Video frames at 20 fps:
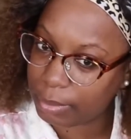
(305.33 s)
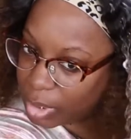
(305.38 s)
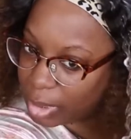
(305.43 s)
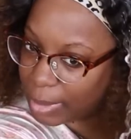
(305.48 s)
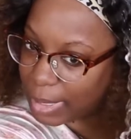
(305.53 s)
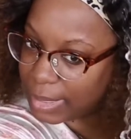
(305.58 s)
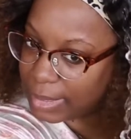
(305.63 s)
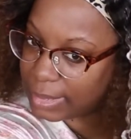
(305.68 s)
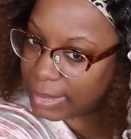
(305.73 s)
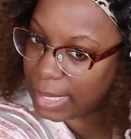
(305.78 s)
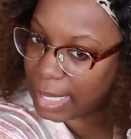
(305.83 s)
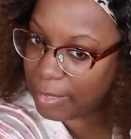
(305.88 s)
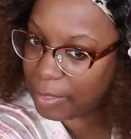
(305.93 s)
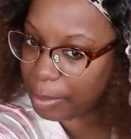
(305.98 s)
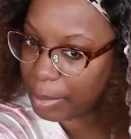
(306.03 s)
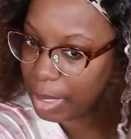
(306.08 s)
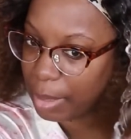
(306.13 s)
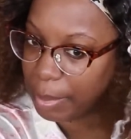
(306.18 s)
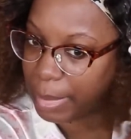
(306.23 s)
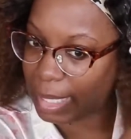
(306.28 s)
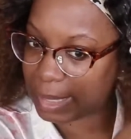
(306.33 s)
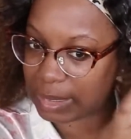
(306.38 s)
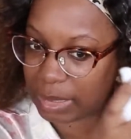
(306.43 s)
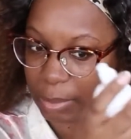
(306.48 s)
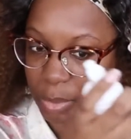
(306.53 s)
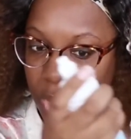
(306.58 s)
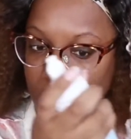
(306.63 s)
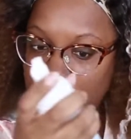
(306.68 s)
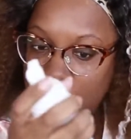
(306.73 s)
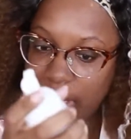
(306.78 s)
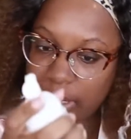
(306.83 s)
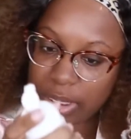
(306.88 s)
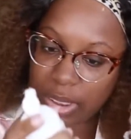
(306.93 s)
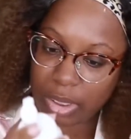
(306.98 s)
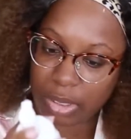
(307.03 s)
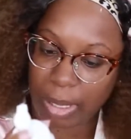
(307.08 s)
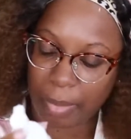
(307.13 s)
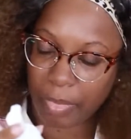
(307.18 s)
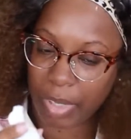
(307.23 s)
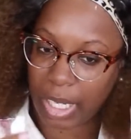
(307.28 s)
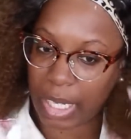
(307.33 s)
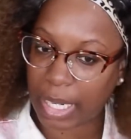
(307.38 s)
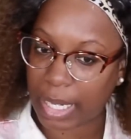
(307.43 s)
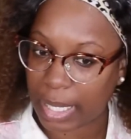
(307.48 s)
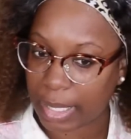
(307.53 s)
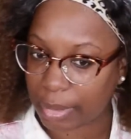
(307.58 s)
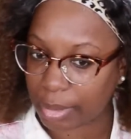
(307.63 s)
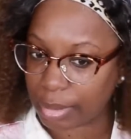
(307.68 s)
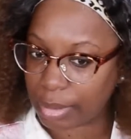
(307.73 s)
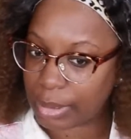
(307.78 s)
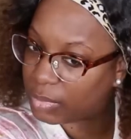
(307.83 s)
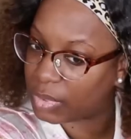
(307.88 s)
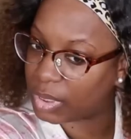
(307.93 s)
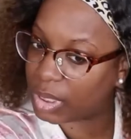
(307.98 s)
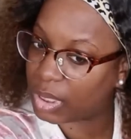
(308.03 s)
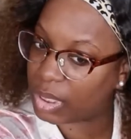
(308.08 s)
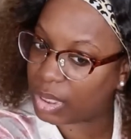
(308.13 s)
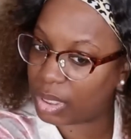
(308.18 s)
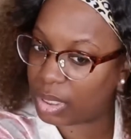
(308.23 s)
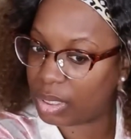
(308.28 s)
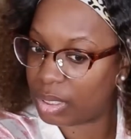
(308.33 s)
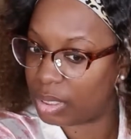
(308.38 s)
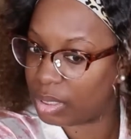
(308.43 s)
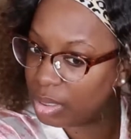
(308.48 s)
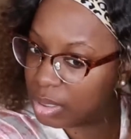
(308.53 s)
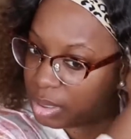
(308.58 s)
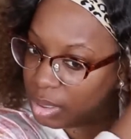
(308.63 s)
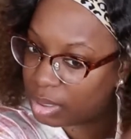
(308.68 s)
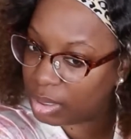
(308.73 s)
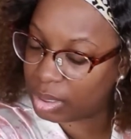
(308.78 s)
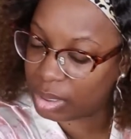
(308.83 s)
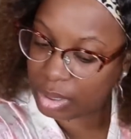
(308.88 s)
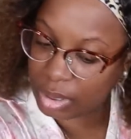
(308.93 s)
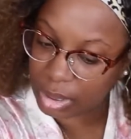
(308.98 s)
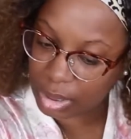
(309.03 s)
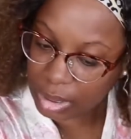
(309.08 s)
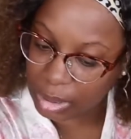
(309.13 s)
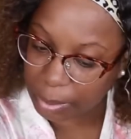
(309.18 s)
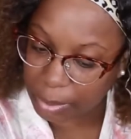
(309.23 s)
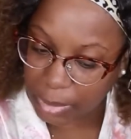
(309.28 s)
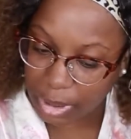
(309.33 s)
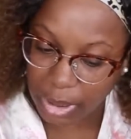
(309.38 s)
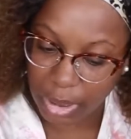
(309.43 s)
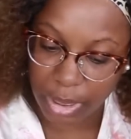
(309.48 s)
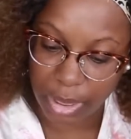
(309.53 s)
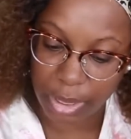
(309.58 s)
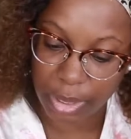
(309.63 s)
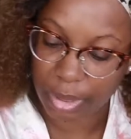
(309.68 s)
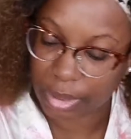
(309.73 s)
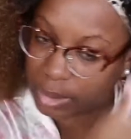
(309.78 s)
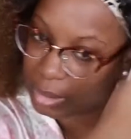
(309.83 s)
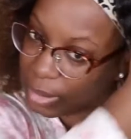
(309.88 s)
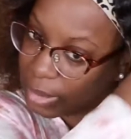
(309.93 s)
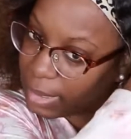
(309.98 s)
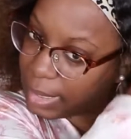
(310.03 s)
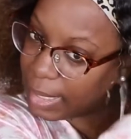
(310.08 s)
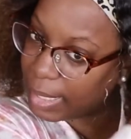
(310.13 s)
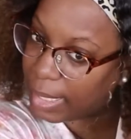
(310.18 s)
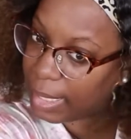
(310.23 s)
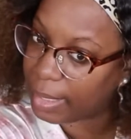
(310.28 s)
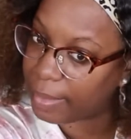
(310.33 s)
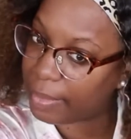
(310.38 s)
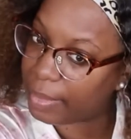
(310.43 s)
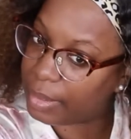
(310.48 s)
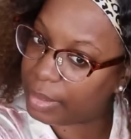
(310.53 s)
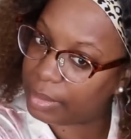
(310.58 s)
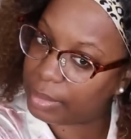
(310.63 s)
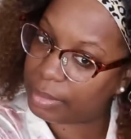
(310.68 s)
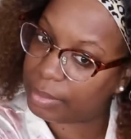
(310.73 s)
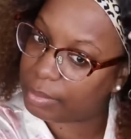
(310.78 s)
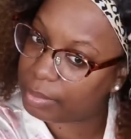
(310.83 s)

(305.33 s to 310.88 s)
I guess it's time for me to buy some more of this too. I'm running out. Okay, clump the curls together.